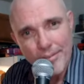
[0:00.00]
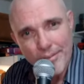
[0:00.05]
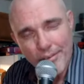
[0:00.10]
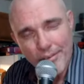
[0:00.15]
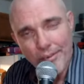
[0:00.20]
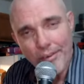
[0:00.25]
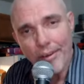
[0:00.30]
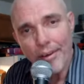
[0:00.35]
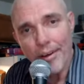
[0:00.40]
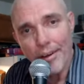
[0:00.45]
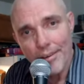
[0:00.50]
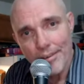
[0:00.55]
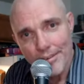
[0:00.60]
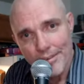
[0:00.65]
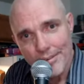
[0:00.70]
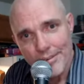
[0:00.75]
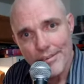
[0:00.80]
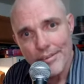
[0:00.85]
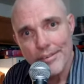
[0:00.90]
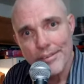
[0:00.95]
You know,
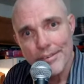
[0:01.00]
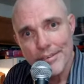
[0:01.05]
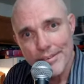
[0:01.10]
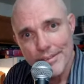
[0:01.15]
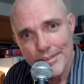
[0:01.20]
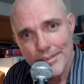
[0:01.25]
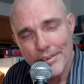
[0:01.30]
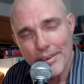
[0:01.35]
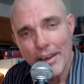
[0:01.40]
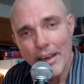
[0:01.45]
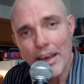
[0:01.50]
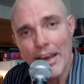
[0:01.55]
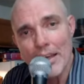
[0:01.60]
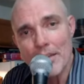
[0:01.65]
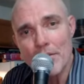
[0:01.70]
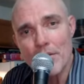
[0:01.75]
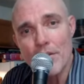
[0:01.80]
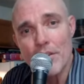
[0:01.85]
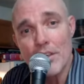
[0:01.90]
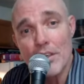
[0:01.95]

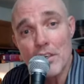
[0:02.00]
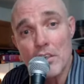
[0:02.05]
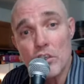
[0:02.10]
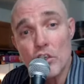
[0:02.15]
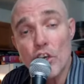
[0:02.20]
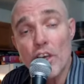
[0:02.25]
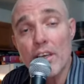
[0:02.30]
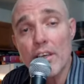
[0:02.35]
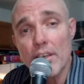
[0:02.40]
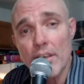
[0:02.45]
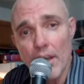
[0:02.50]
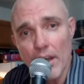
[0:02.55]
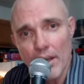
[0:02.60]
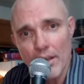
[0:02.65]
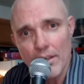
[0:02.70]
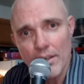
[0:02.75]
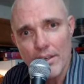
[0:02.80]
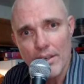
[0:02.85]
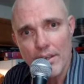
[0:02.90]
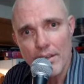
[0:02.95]
and the agenda
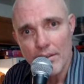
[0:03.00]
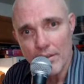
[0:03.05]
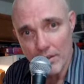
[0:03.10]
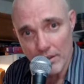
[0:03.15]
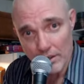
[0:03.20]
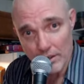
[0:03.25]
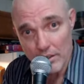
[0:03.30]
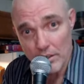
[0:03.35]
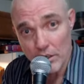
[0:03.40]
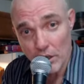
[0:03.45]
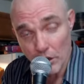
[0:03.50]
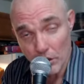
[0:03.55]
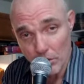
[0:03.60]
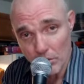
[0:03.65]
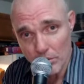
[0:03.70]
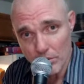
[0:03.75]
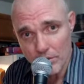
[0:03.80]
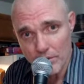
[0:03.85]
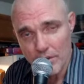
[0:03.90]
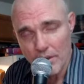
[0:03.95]
that it
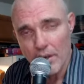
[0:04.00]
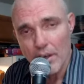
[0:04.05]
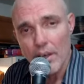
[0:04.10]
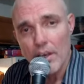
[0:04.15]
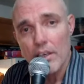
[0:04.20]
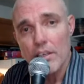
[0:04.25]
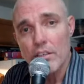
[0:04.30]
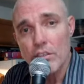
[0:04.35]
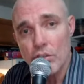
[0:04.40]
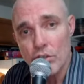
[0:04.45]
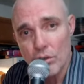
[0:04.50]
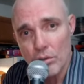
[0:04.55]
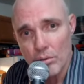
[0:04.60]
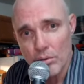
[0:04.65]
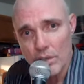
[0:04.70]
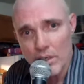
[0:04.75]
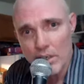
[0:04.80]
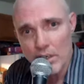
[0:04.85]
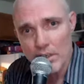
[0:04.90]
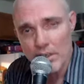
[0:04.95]
tows.
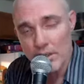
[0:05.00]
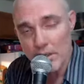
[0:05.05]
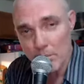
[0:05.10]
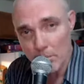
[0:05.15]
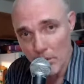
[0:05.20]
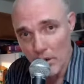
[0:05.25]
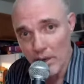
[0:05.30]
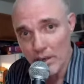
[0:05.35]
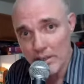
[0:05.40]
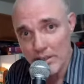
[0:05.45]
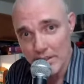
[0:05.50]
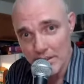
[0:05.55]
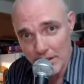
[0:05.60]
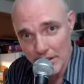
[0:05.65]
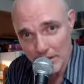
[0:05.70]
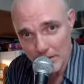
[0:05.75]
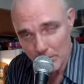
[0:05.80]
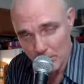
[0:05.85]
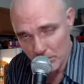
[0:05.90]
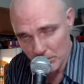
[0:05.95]
Julian the
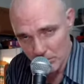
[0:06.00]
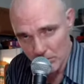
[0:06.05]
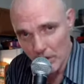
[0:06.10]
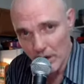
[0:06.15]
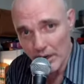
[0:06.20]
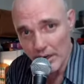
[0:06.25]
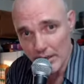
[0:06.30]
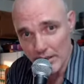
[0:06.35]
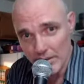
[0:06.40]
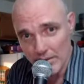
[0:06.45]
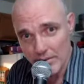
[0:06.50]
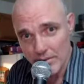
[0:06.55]
Apostate was right.